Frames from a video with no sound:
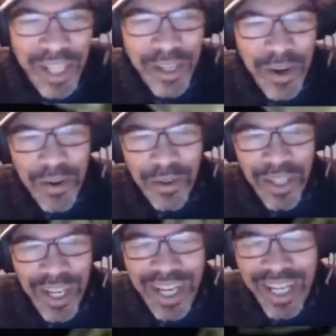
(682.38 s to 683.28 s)
Yeah.
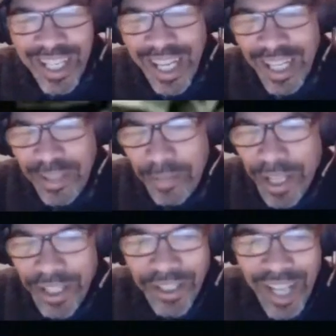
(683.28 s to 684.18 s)
Isn't that
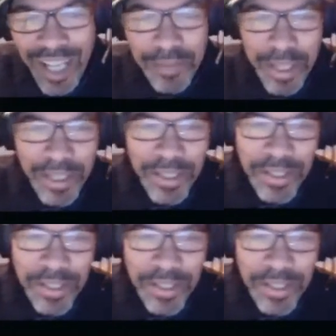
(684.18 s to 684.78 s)
special? That's special.